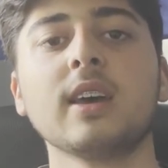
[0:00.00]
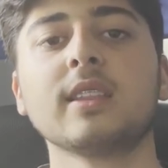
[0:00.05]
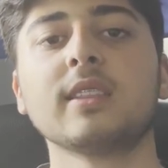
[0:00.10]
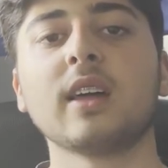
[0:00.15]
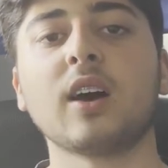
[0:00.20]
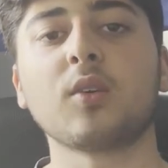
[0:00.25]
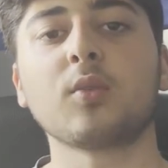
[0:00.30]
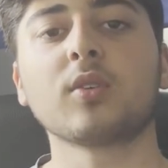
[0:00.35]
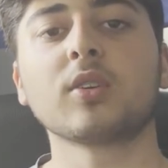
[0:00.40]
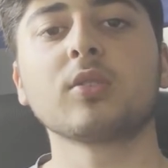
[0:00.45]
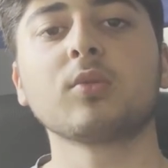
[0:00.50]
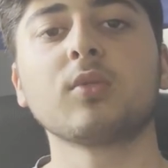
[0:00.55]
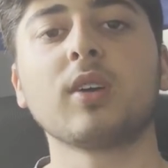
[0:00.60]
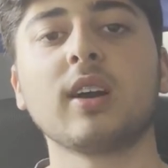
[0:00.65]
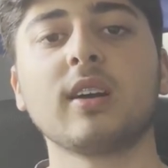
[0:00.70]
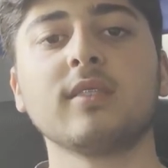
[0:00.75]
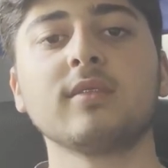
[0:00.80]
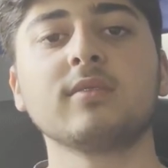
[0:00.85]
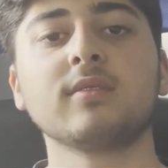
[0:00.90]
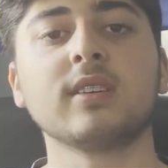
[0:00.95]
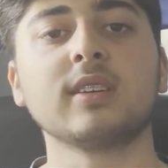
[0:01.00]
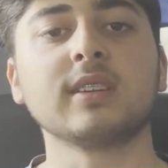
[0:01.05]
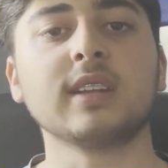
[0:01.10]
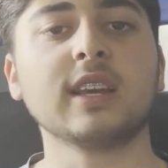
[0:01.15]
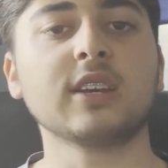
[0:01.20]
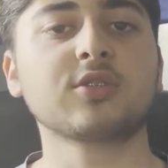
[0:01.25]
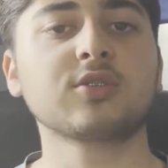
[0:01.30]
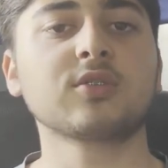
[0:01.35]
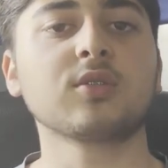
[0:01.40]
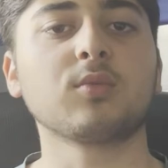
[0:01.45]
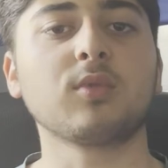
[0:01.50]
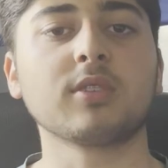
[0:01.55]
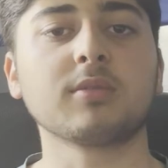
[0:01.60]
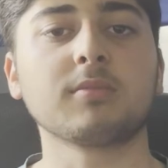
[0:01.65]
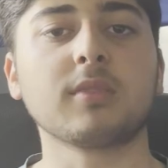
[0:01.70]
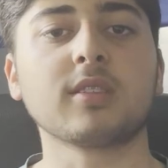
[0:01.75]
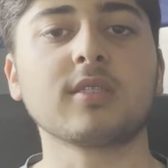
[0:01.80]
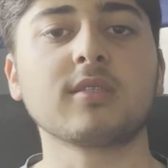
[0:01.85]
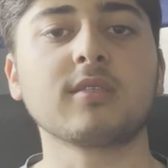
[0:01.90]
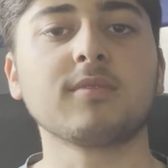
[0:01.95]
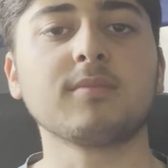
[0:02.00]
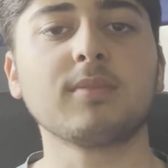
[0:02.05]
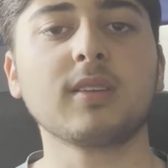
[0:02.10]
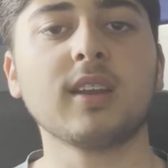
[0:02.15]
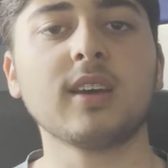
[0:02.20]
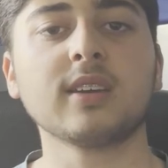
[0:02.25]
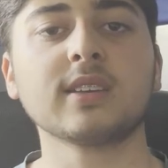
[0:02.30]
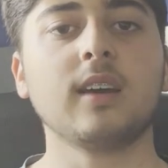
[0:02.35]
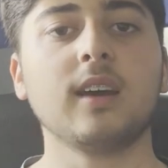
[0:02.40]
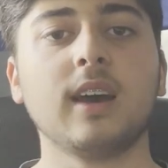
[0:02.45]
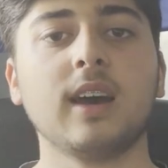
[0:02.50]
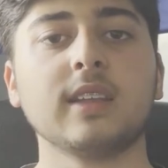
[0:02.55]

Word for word: that way you have an extra one month of plus.